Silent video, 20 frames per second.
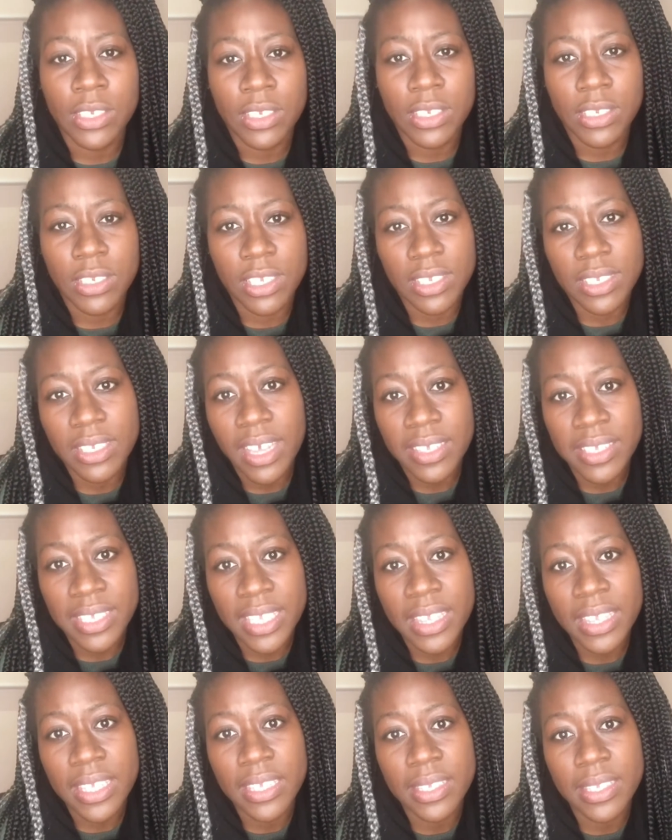discussing
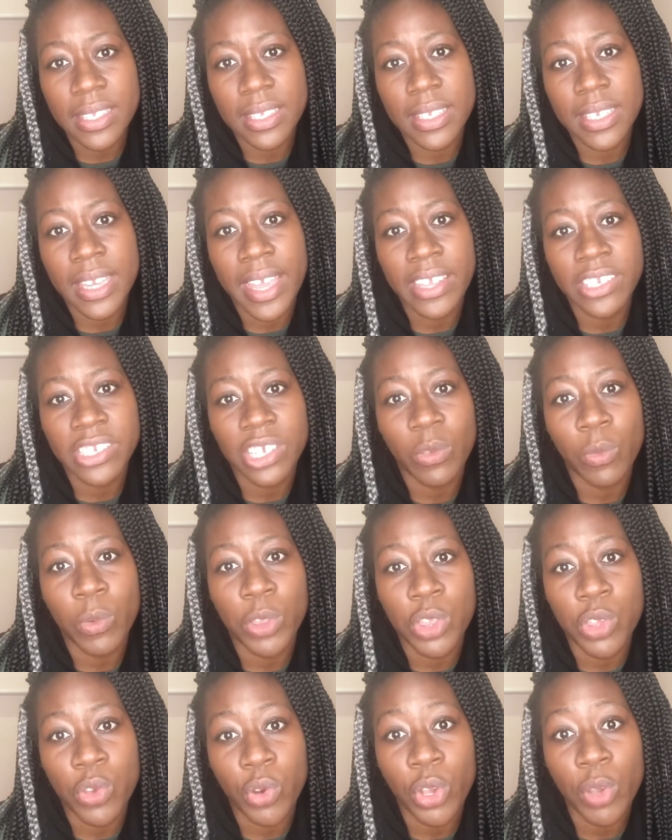this nature with
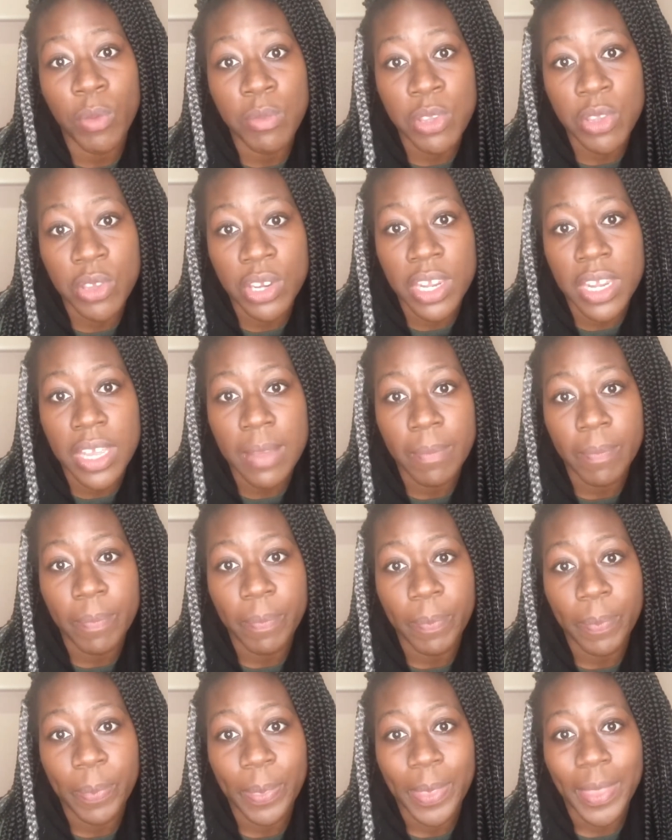your community.
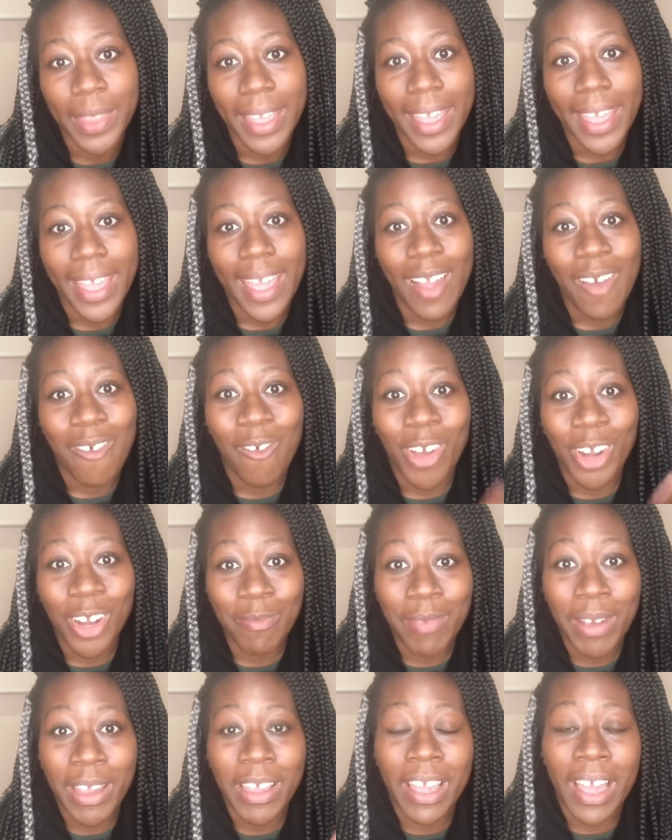One of
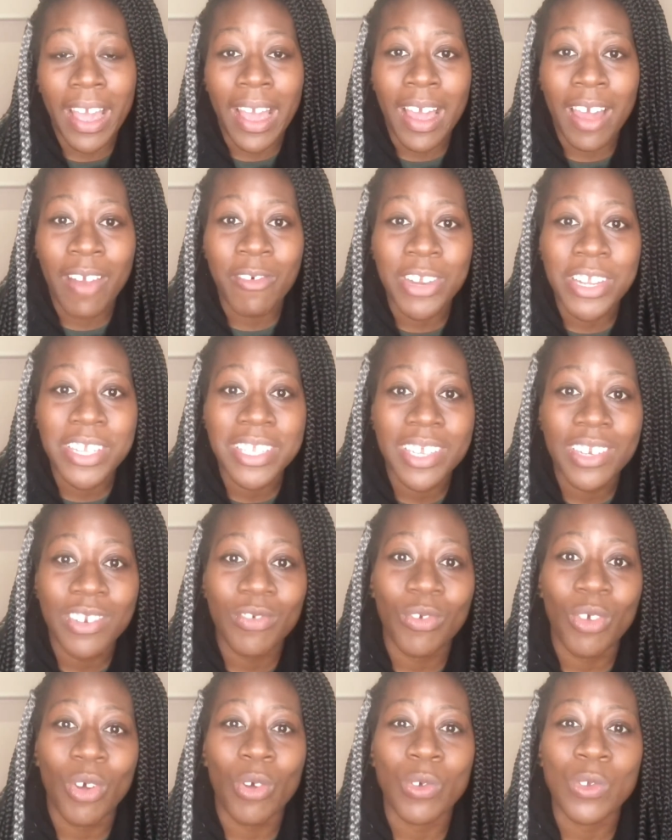my recent
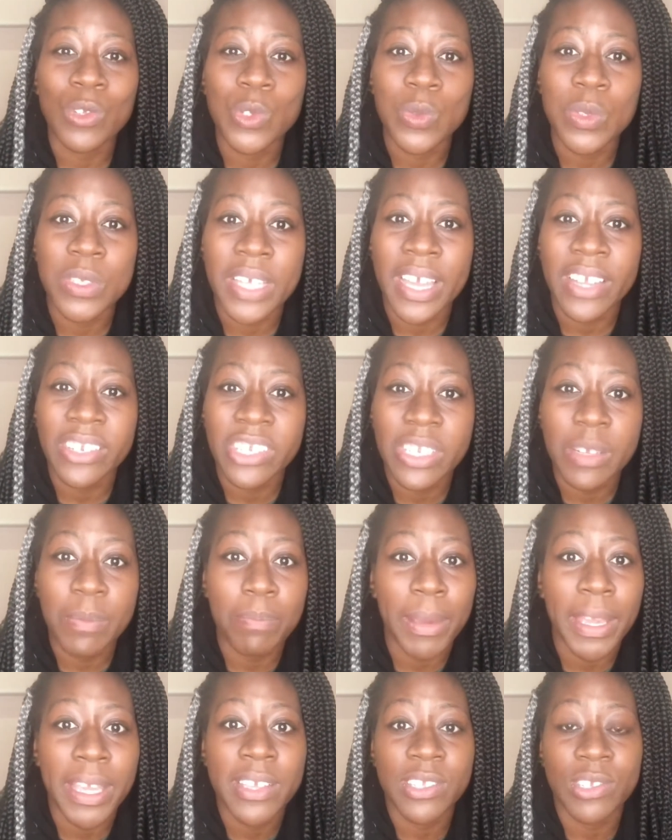roles was actually
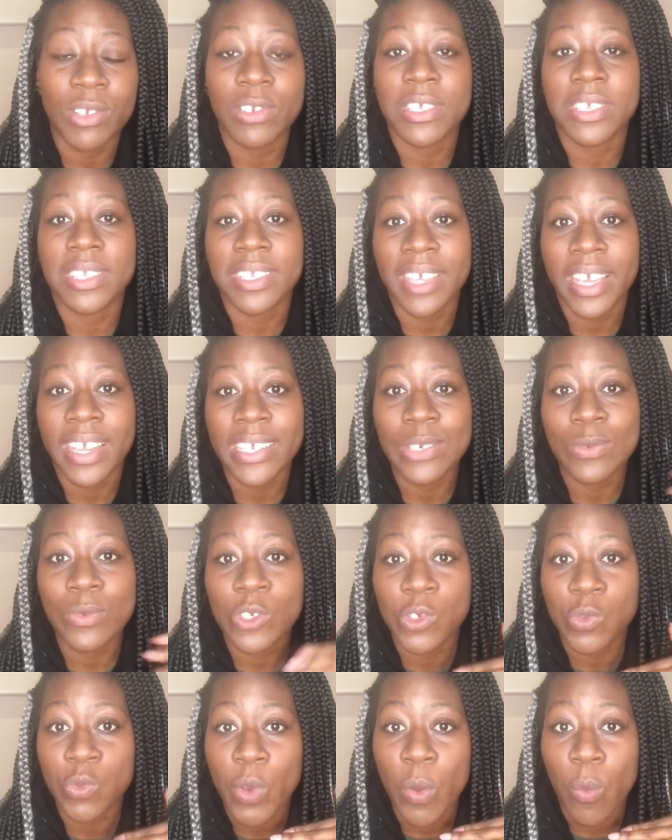based on a site
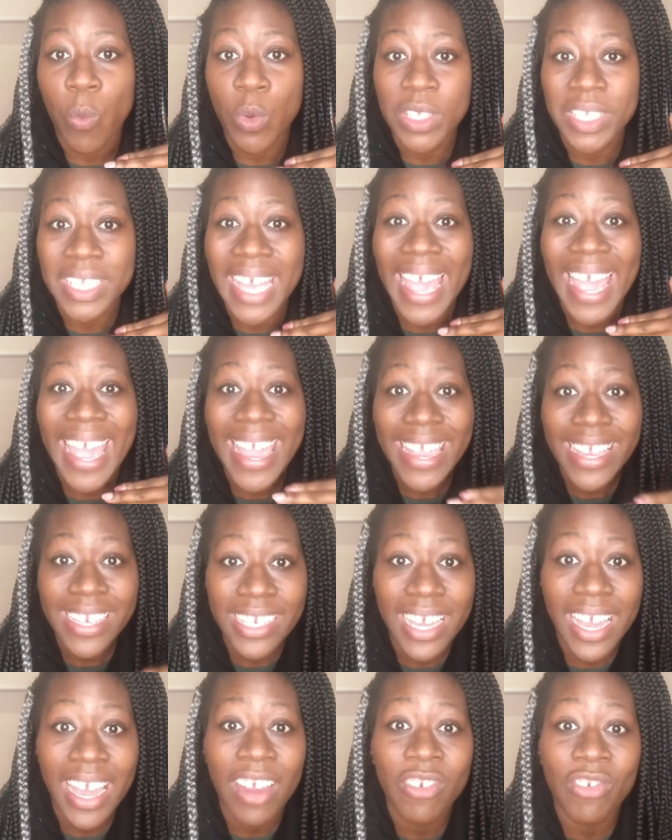which was
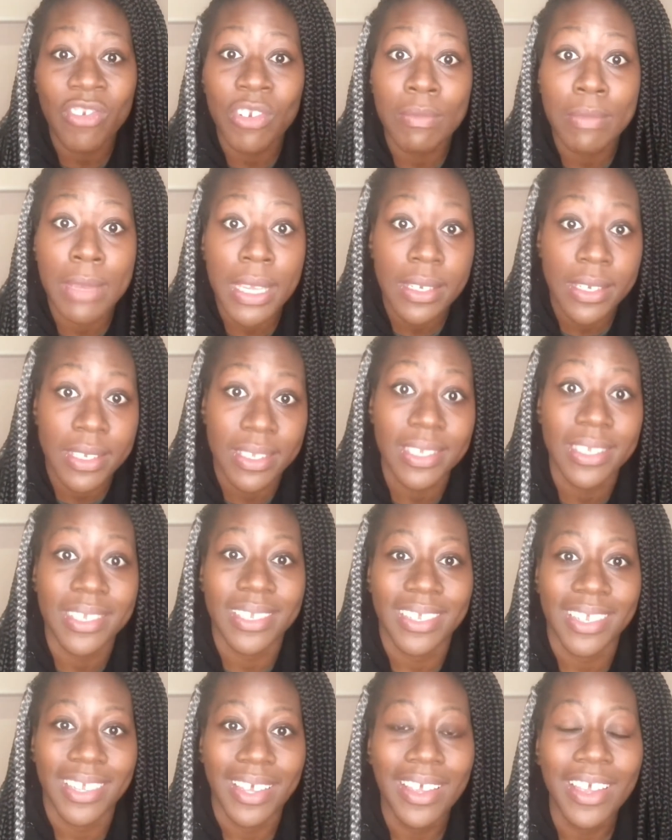800 meters
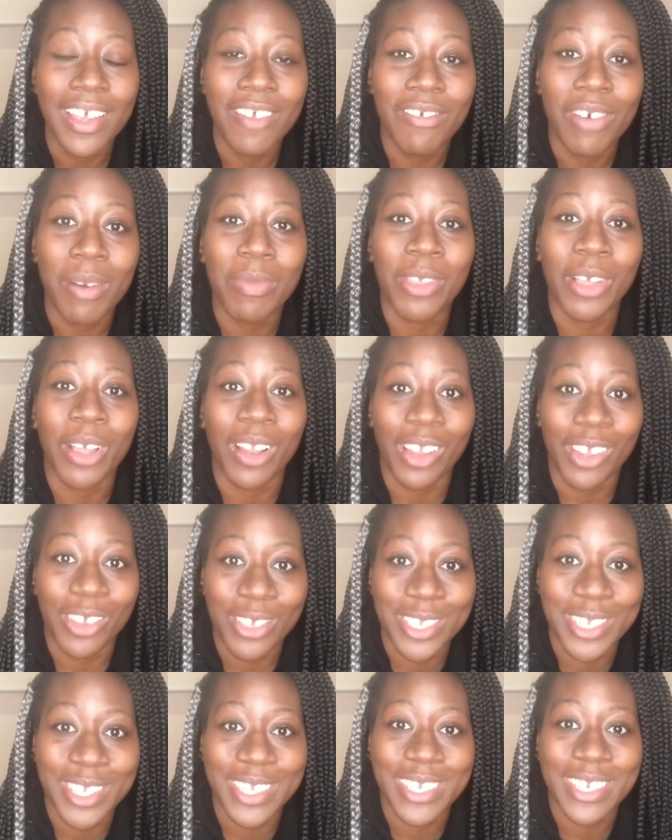from the
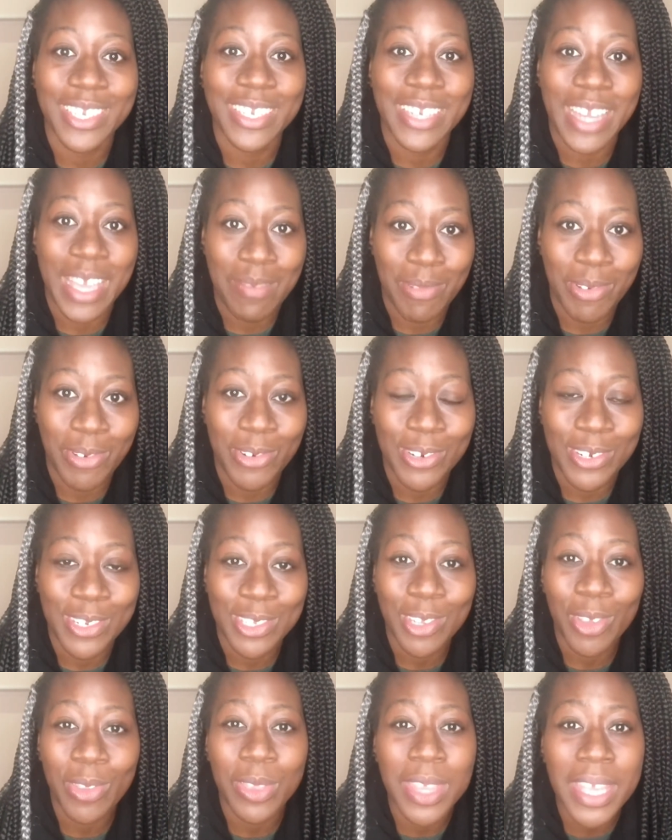closest neighborhood.
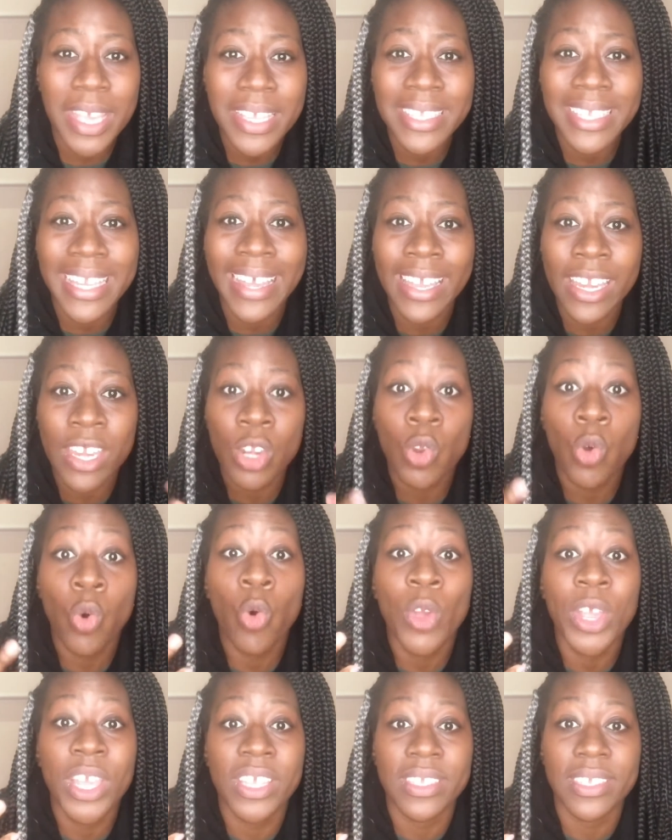So things like
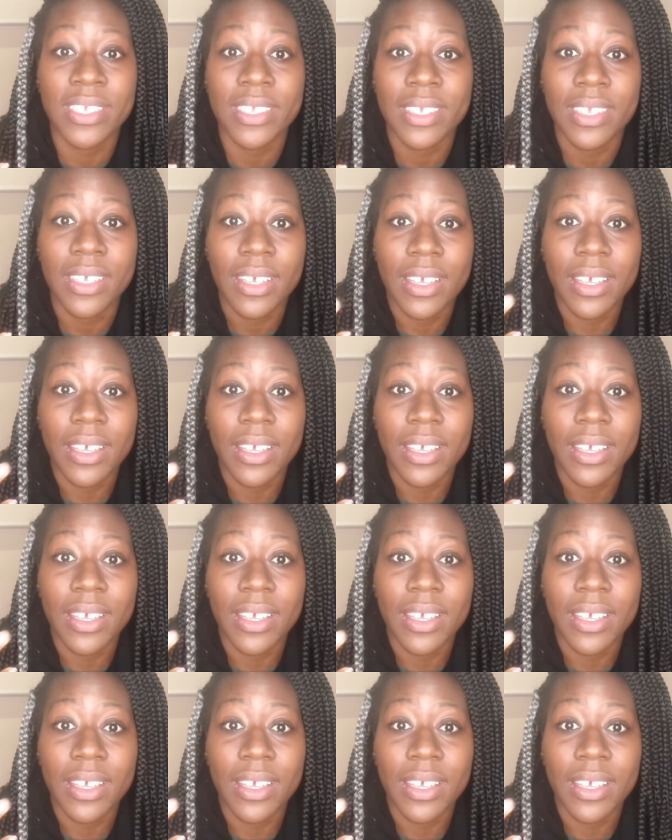noise,